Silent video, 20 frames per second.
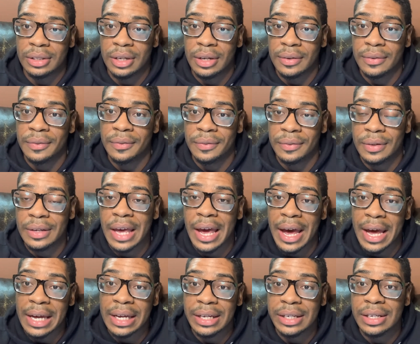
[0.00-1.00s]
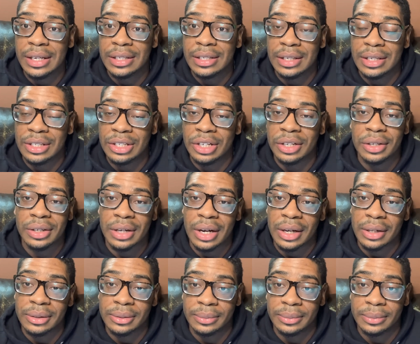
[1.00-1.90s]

if yeah it, it's legit or not.